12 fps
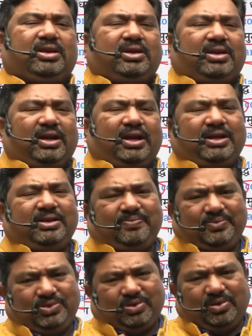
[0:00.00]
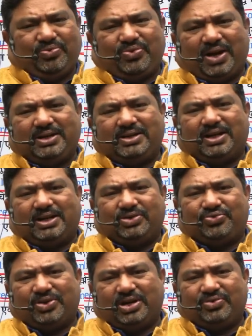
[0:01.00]
And you'll find that
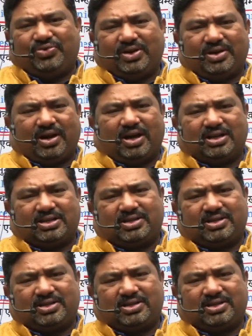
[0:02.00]
different caste,